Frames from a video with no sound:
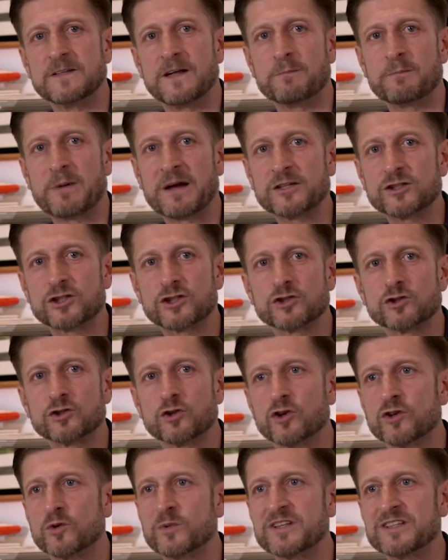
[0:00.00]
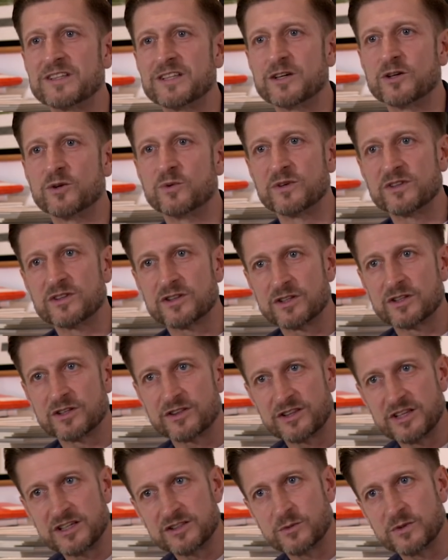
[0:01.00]
Make sure that we deal with the
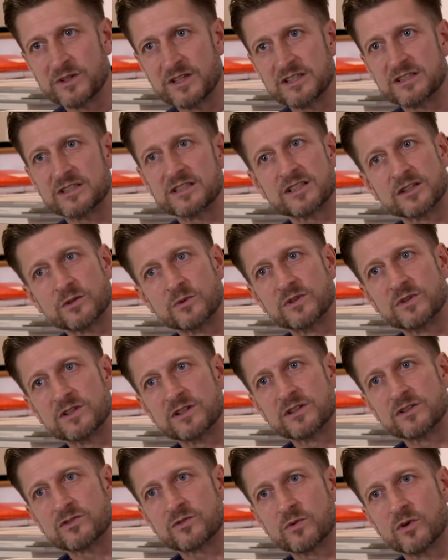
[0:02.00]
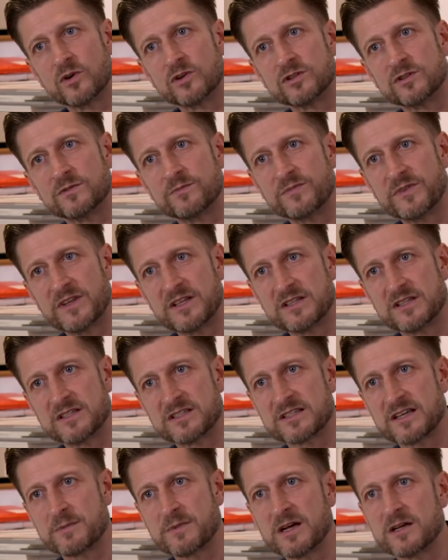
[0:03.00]
things that we need to deal with in the squad in the
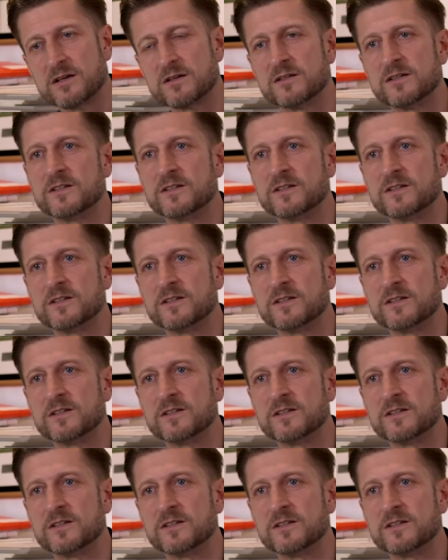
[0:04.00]
summer.